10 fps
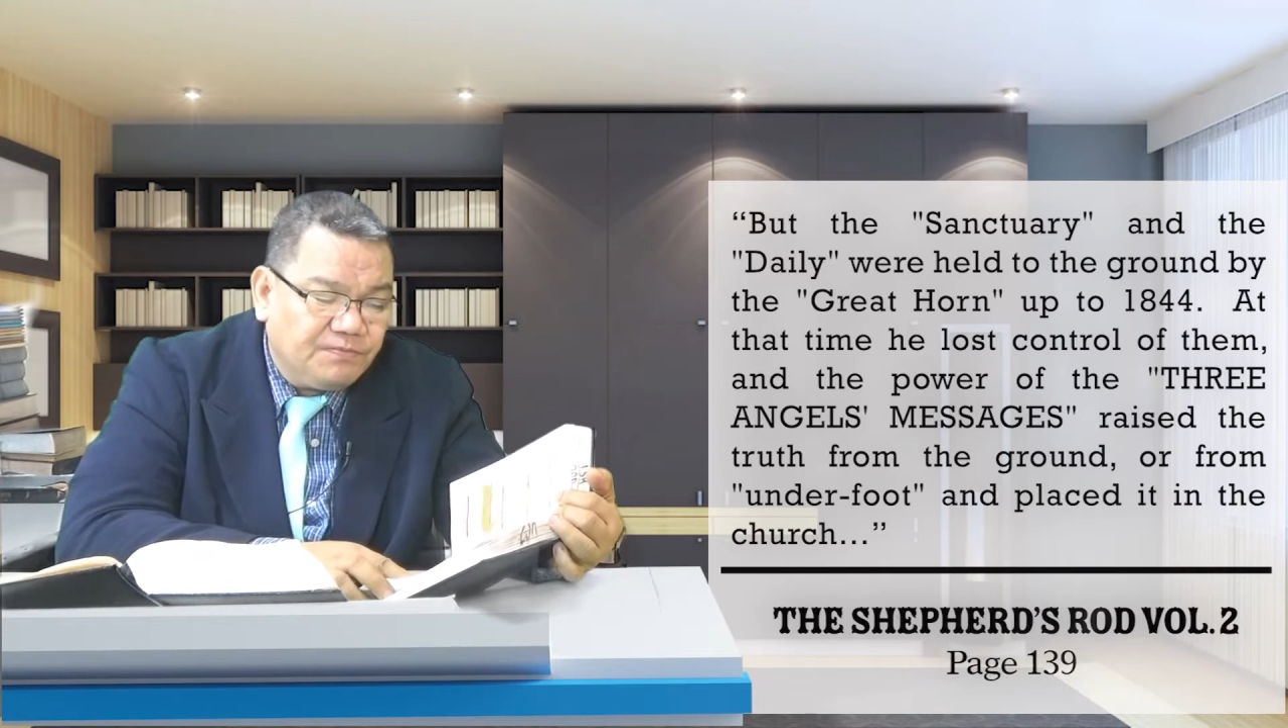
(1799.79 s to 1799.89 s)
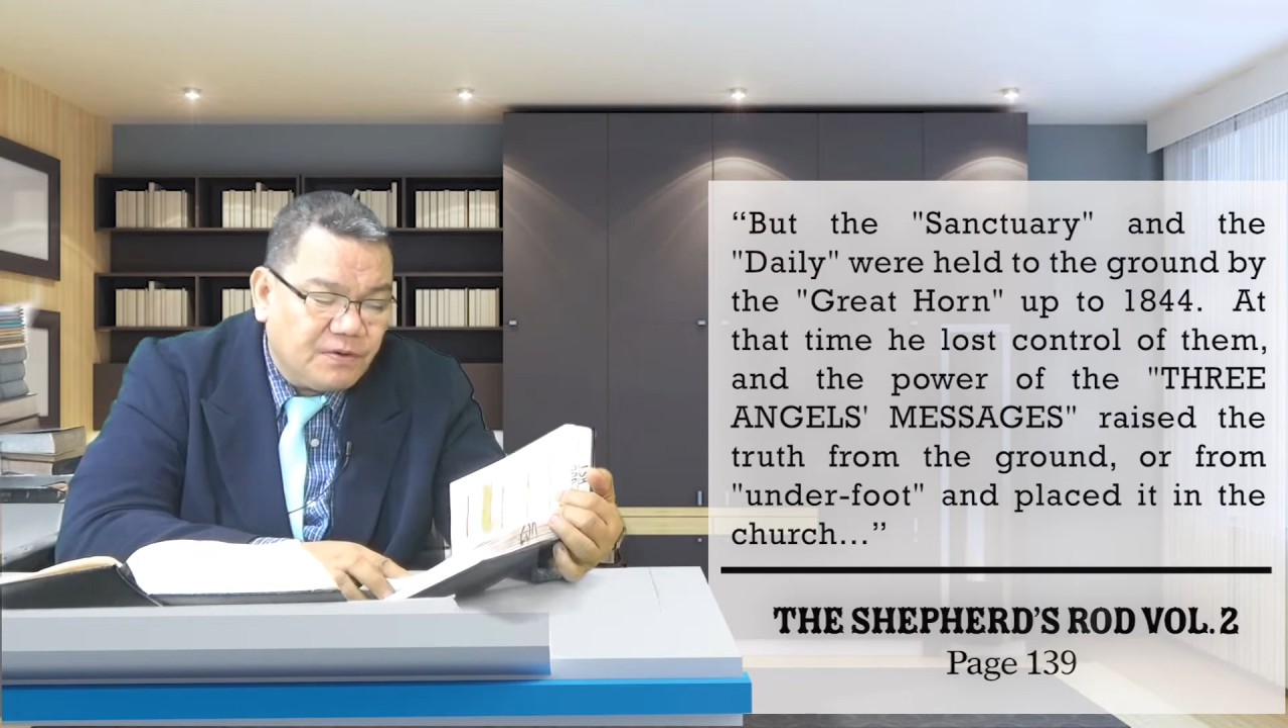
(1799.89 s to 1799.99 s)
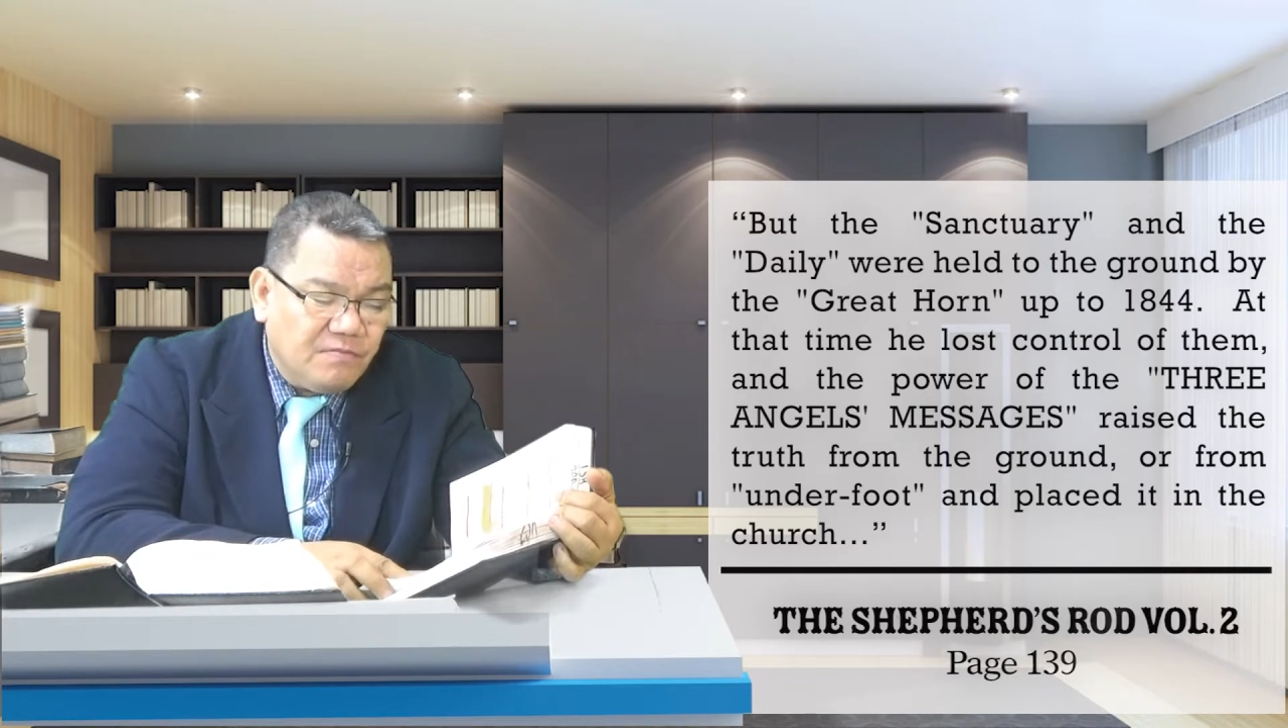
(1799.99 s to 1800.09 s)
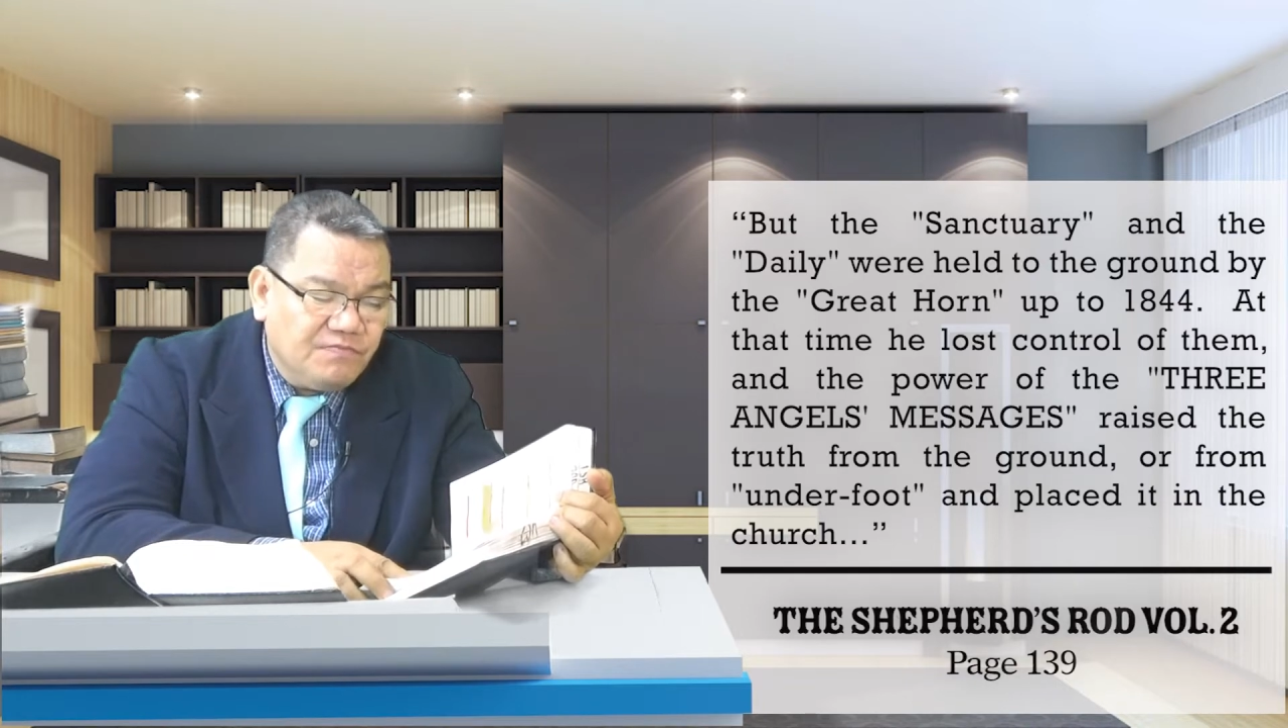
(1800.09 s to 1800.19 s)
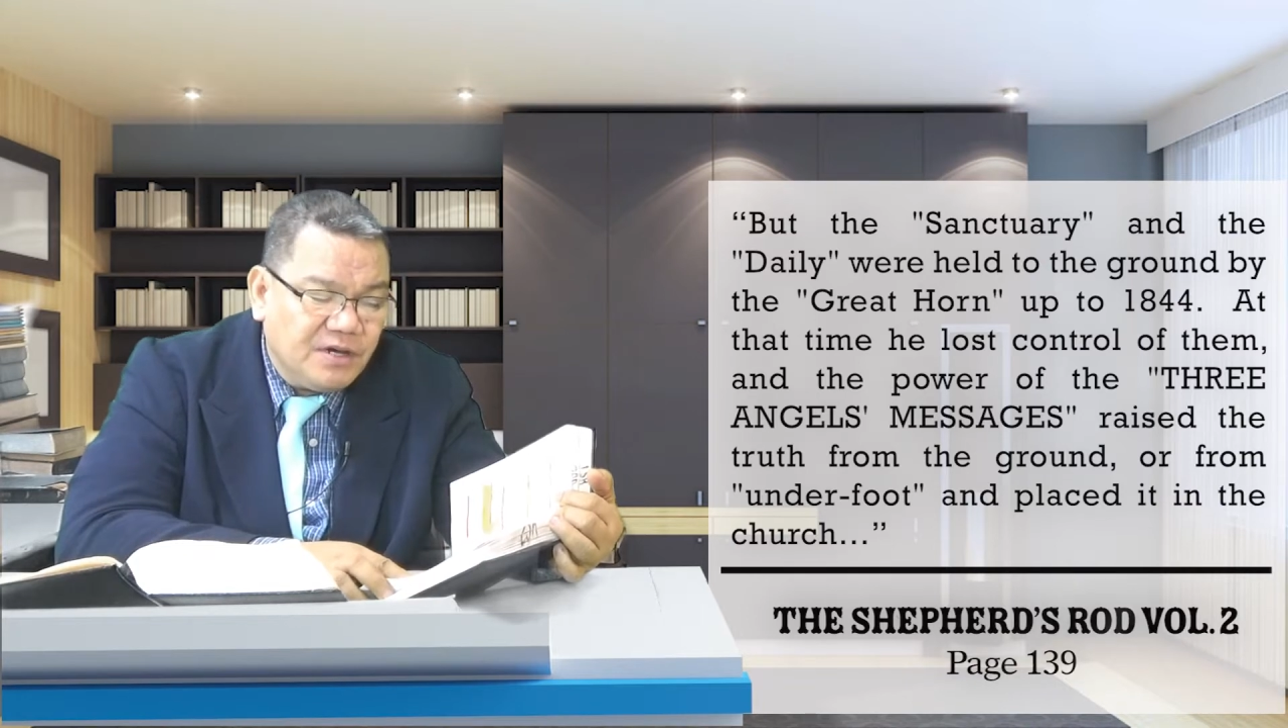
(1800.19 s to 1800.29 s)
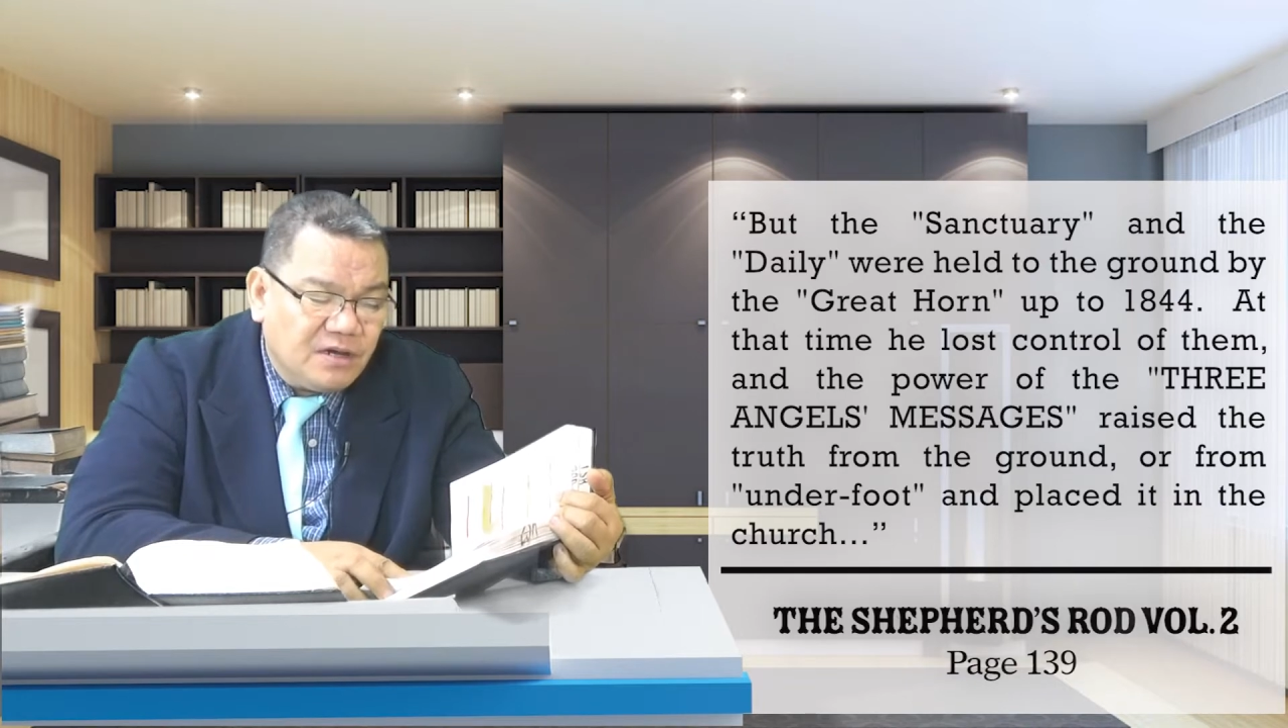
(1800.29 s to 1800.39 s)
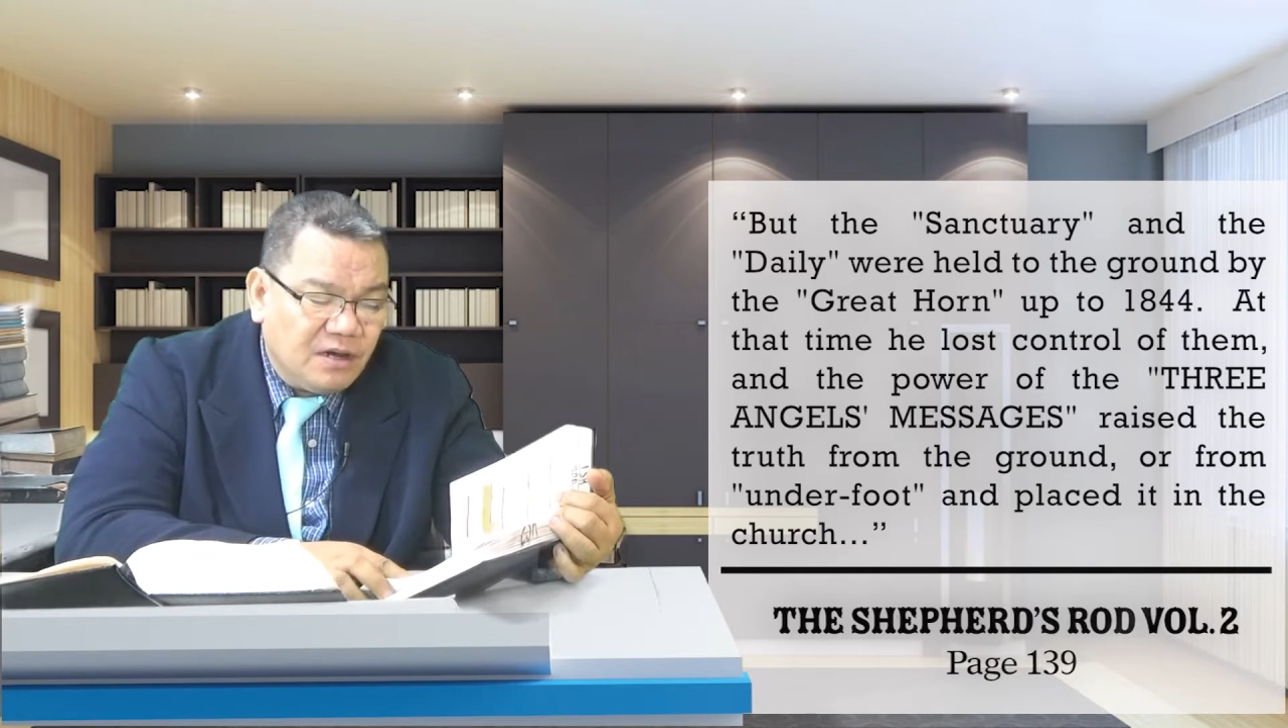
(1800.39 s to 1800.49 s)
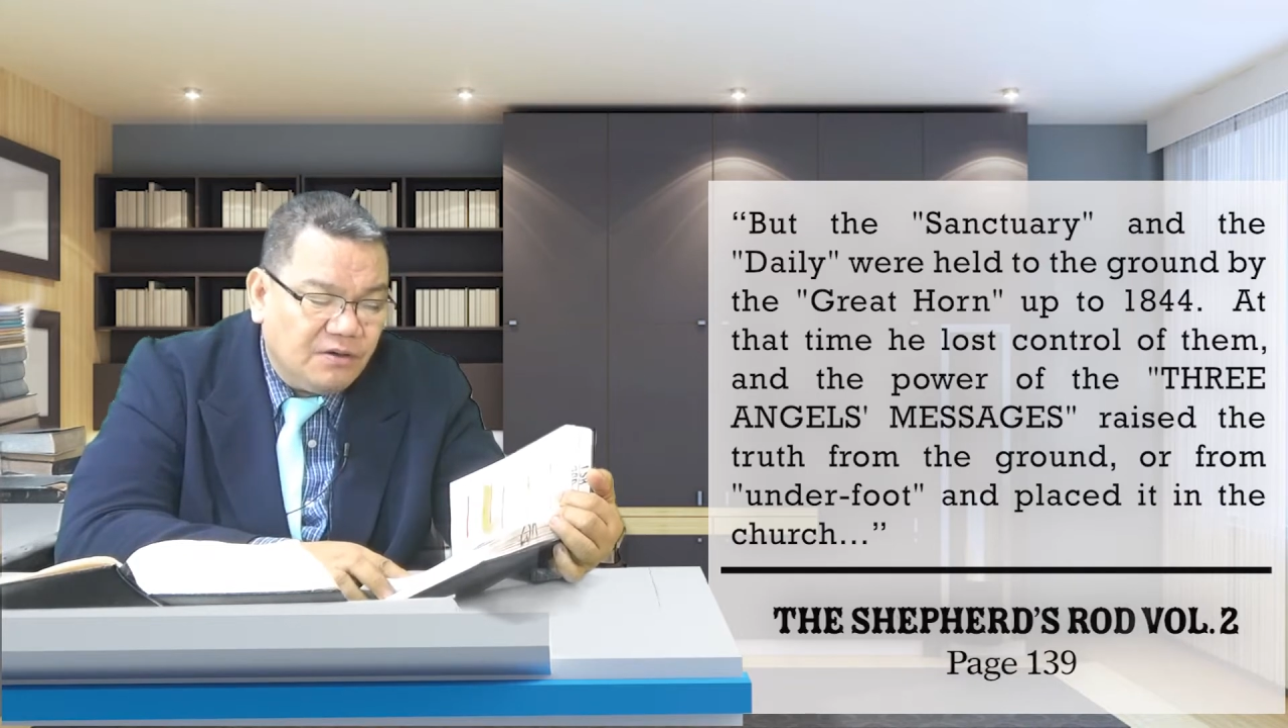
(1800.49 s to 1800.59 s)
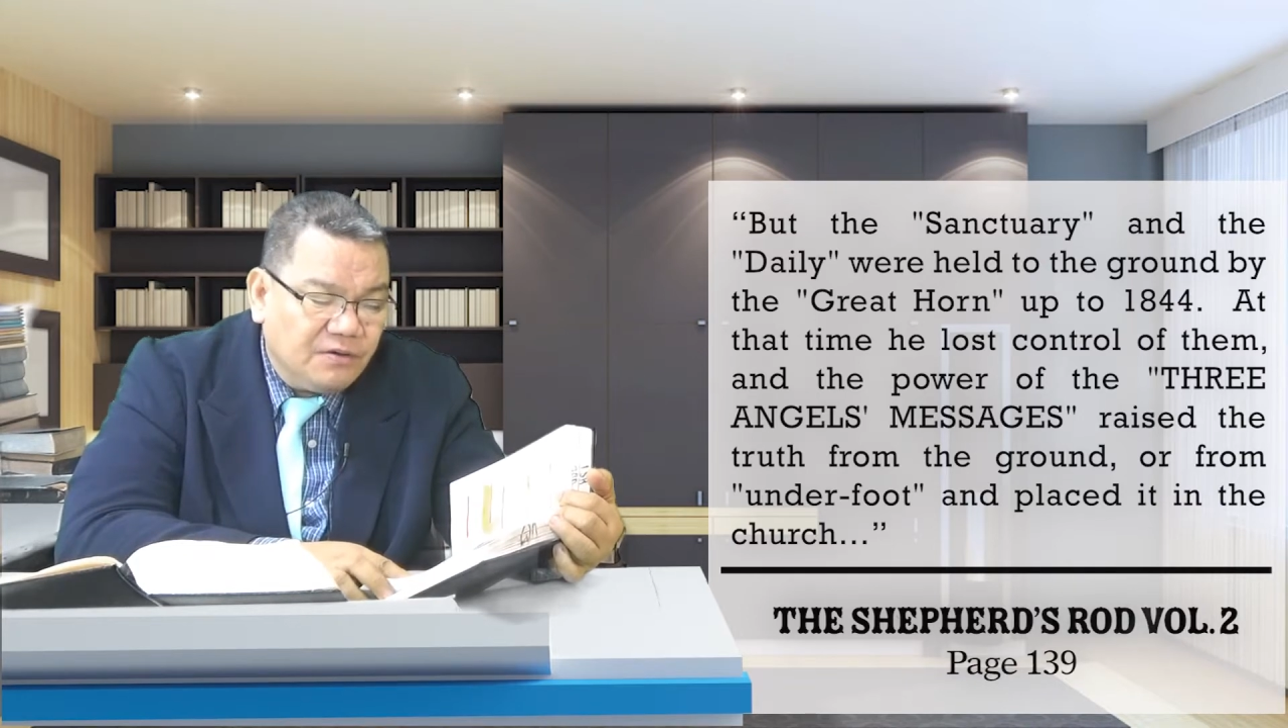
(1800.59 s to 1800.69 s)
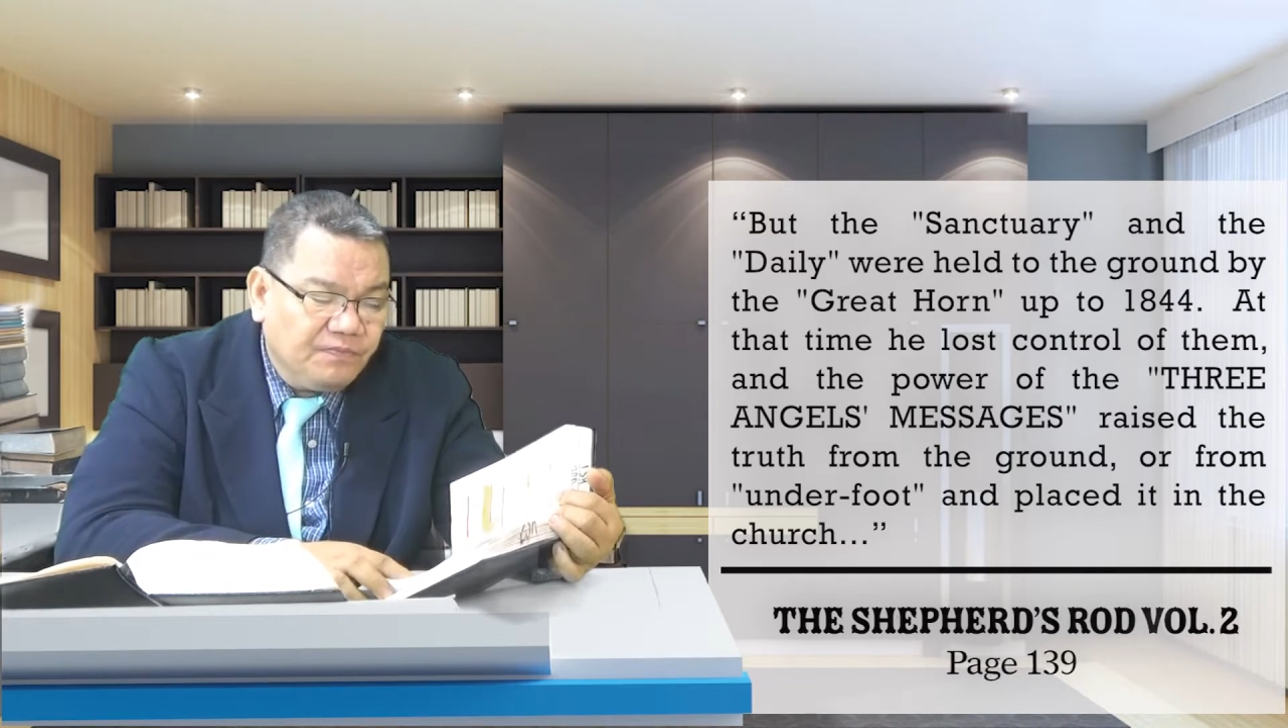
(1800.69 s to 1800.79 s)
from the
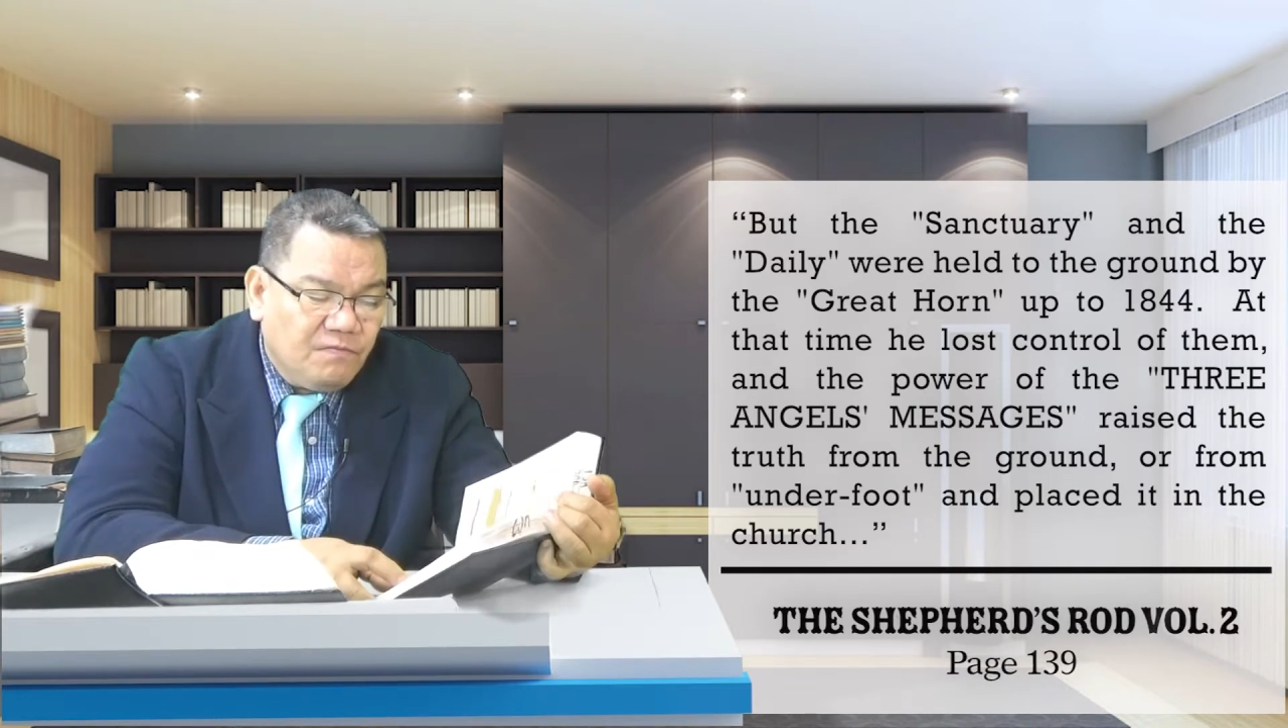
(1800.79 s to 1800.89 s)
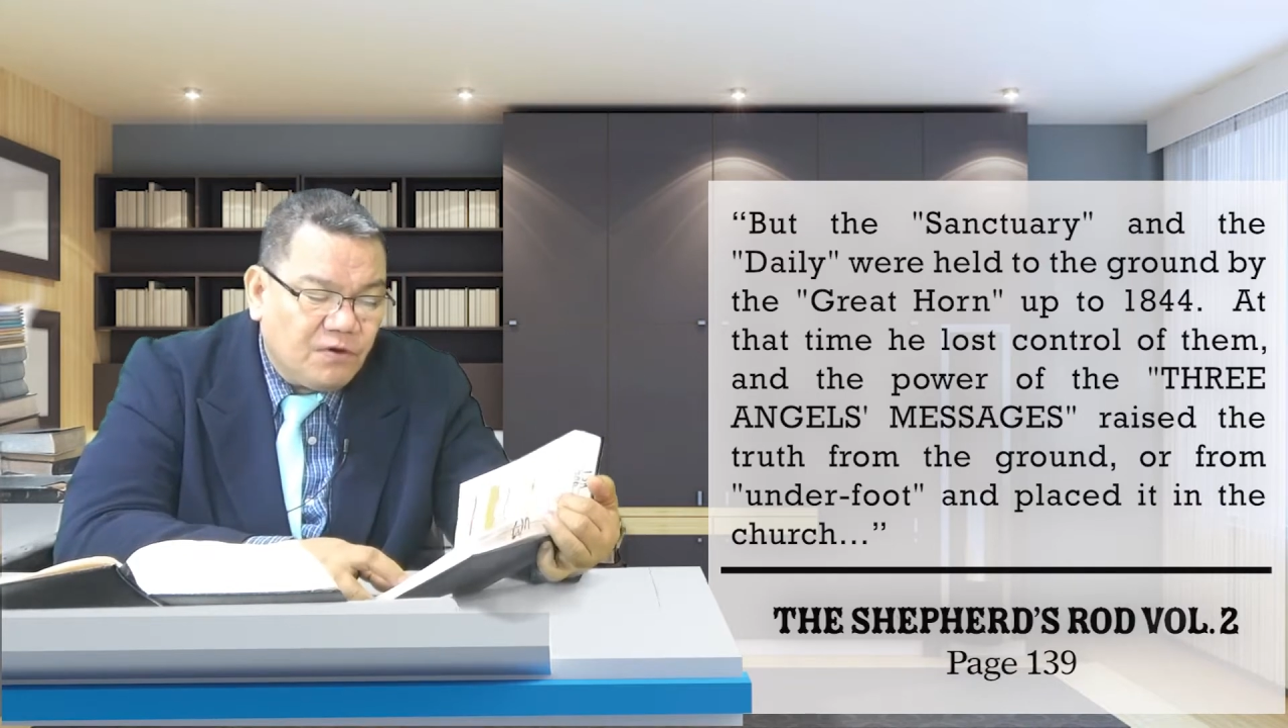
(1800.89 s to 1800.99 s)
ground,